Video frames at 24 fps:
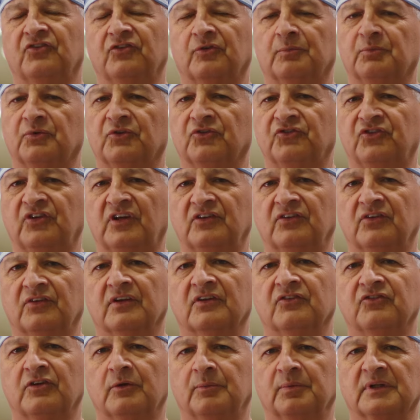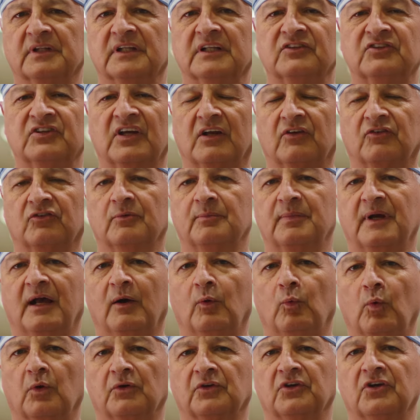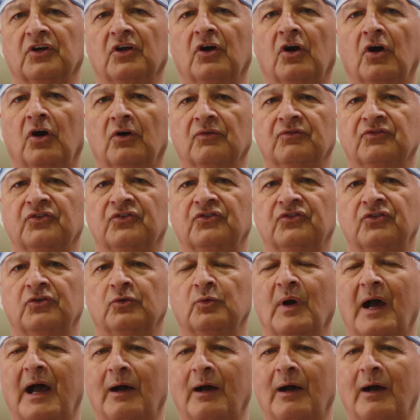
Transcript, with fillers: is a procedure that typically takes about one and a half to two